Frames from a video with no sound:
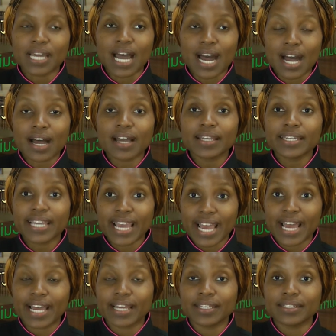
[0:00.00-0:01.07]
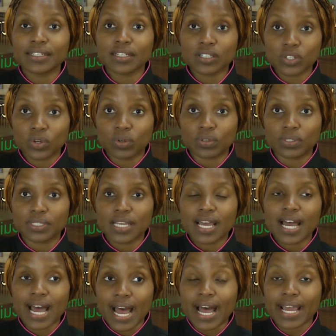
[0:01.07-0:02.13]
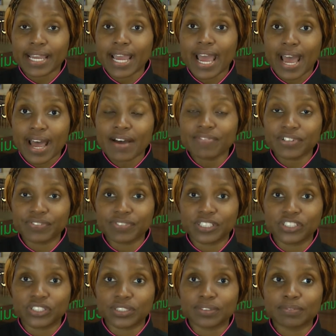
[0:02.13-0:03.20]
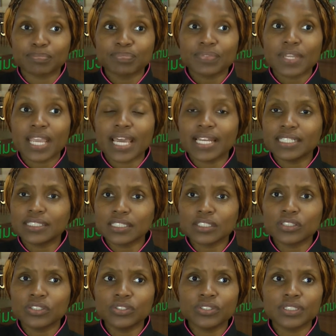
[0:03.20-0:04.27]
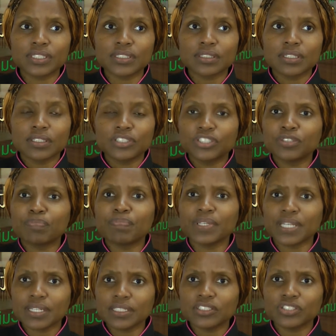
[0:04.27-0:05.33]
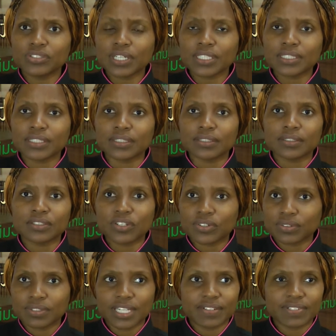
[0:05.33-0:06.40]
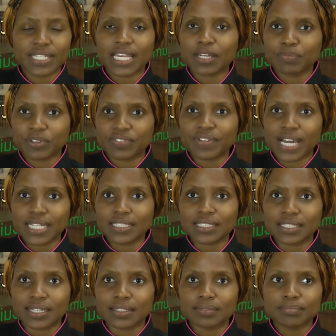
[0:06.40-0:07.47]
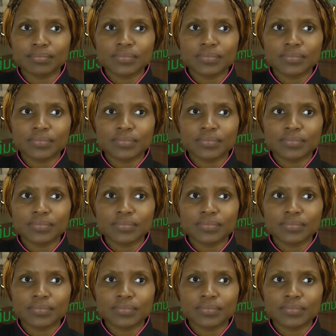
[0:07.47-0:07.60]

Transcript: I had a goal, I have a vision, and it includes to be an instructor, Living Light provides that.